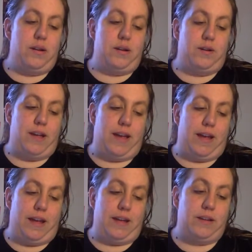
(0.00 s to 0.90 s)

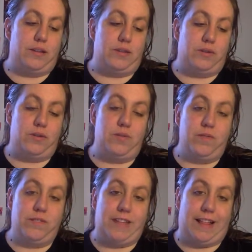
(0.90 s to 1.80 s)
Okay, so those are the
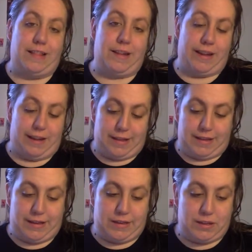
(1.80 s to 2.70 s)
movies I like.
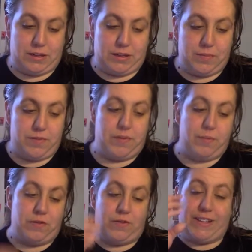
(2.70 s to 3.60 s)
These are some of the
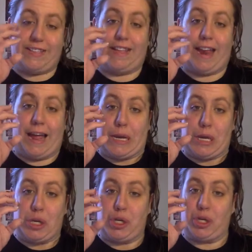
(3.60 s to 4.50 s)
movies that I
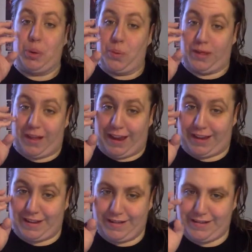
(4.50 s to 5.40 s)
don't
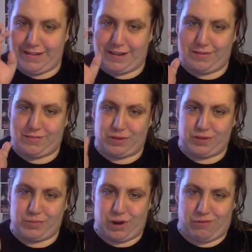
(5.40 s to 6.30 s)
like that will
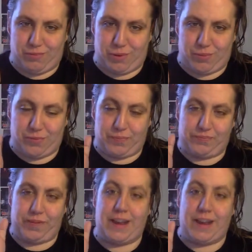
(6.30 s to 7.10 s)
surprise people.